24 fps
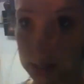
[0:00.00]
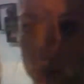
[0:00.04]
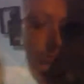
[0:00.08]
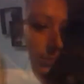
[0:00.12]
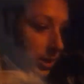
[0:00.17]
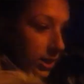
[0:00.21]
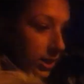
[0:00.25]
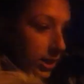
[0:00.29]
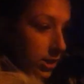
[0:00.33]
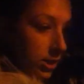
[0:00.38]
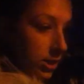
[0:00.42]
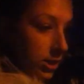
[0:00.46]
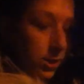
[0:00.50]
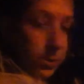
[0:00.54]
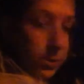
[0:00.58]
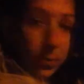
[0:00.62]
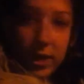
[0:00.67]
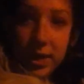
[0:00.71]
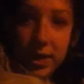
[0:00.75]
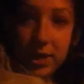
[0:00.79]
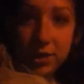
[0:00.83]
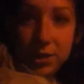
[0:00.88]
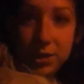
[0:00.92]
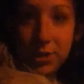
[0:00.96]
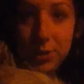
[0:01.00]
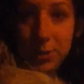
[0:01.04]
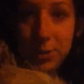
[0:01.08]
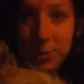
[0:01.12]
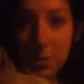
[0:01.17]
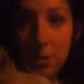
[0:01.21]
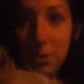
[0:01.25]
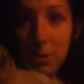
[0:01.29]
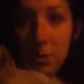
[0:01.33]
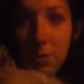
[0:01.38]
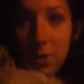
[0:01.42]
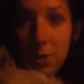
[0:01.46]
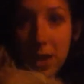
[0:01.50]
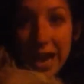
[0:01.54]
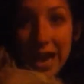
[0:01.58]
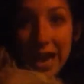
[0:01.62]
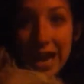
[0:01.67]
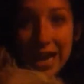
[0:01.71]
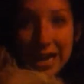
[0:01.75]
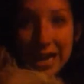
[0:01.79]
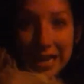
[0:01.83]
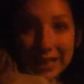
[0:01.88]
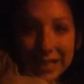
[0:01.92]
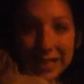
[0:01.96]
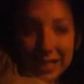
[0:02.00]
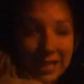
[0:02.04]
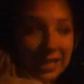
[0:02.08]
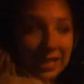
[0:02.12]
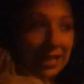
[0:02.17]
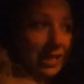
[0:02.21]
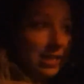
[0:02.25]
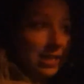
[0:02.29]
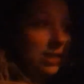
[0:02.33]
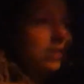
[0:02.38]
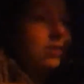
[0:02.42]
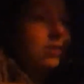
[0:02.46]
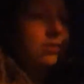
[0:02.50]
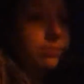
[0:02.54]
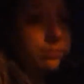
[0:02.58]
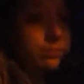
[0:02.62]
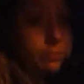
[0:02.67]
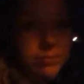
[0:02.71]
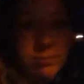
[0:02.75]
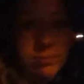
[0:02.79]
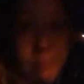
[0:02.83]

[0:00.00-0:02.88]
Well, we just went to Haley's